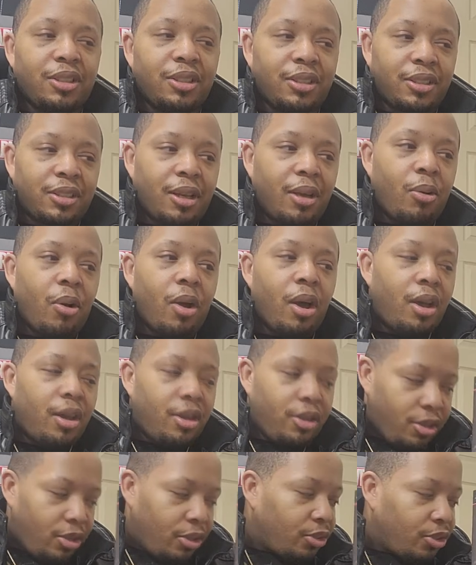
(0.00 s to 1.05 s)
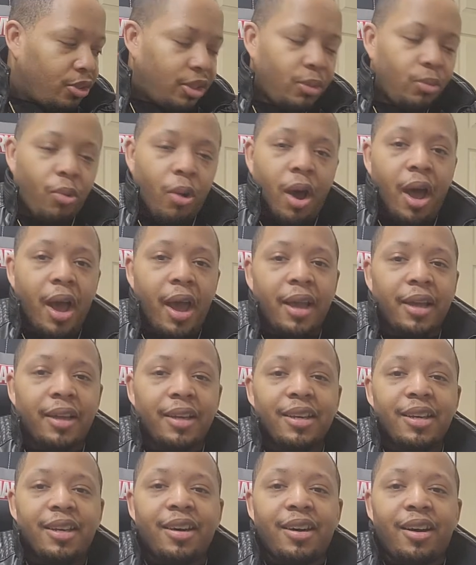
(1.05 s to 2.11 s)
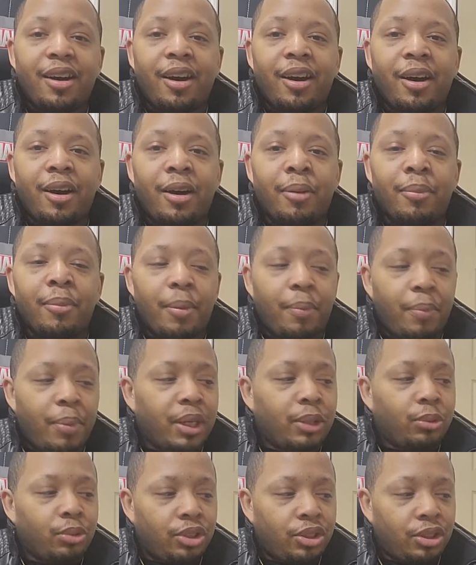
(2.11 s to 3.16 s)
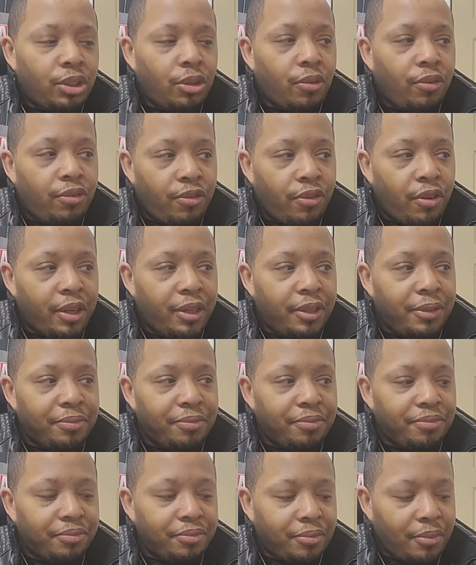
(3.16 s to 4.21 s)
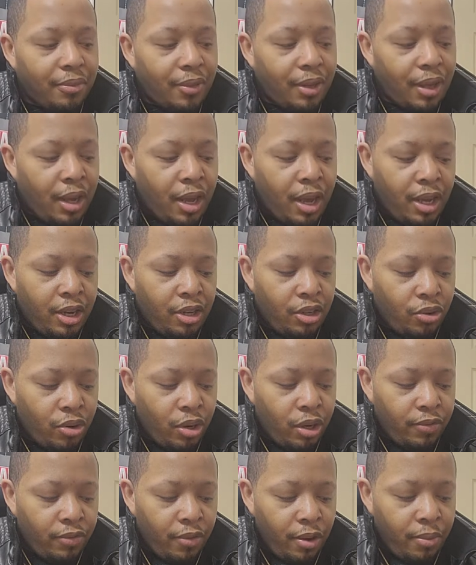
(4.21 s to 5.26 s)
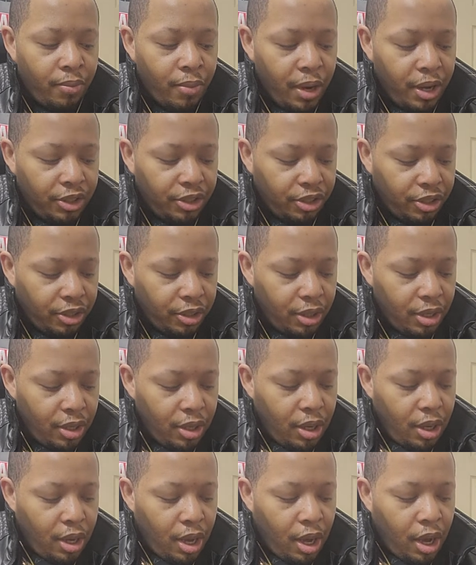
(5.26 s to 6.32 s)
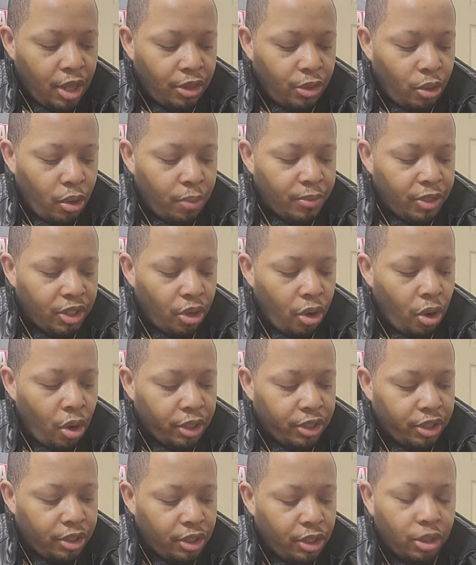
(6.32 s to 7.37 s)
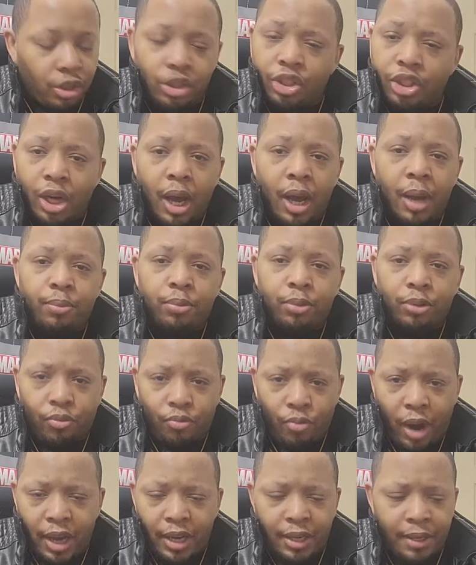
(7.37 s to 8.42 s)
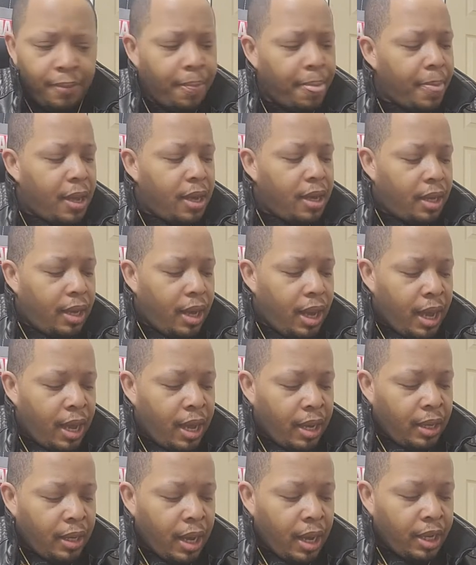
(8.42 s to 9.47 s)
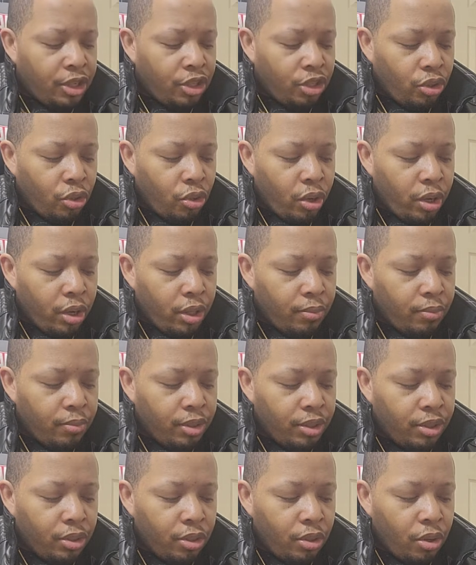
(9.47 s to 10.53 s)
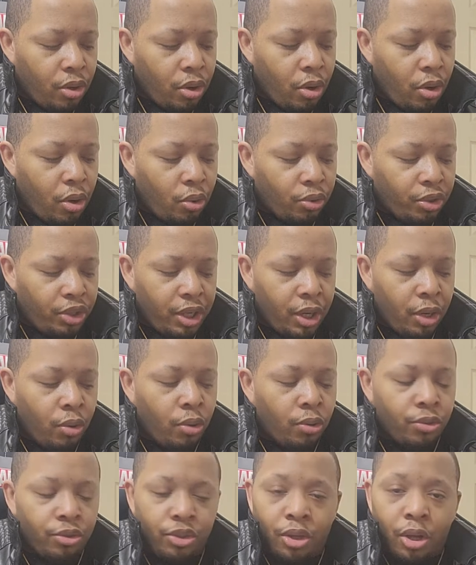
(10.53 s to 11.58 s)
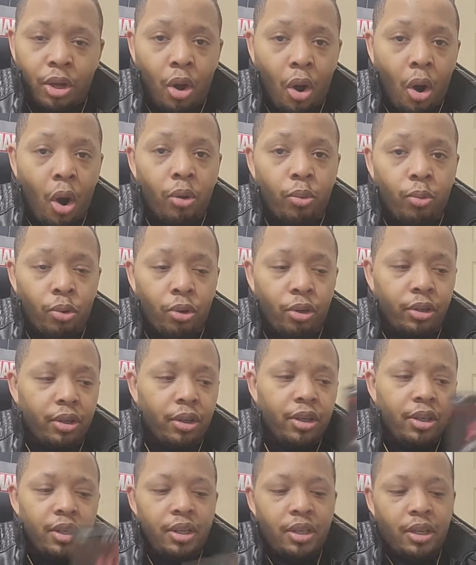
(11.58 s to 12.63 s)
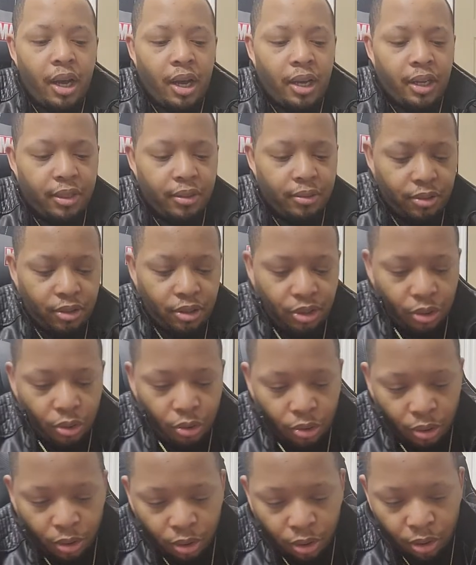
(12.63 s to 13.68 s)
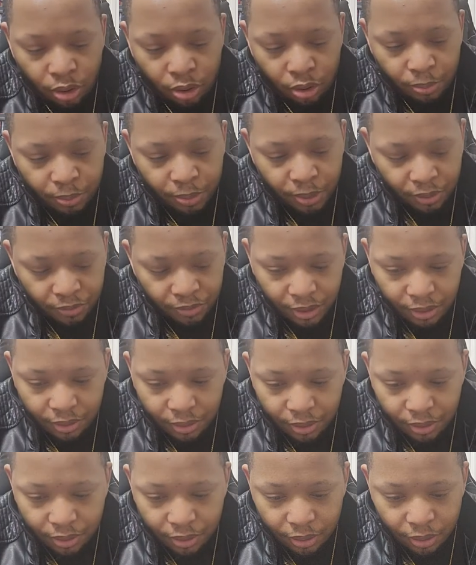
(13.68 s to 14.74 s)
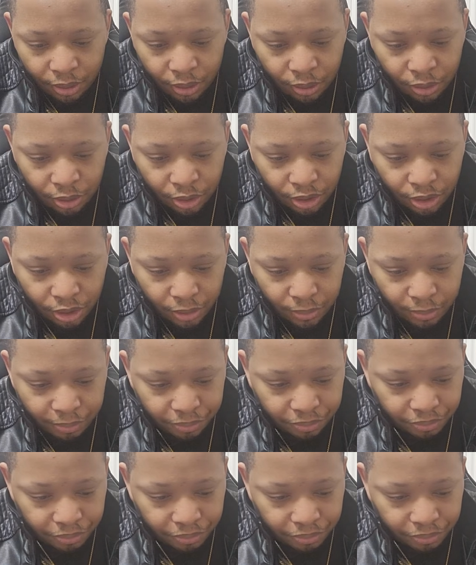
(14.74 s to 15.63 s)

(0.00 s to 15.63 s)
because uh, you'll see why. Um, but it was still fun. I enjoyed it very much. I thought Mr. Hawkins did a good job with the writing, and I enjoyed Mr. Otero's uh, artwork. I can show you a little bit of it. You know, just